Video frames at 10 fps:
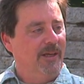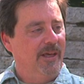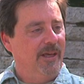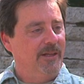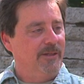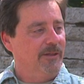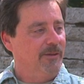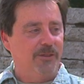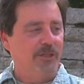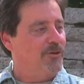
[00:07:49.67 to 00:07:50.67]
and
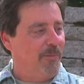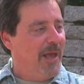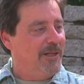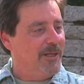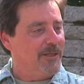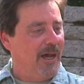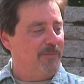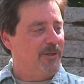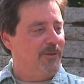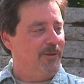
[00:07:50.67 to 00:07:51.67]
you'll see tremendous
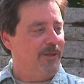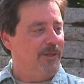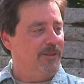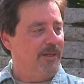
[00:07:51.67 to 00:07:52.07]
opportunities.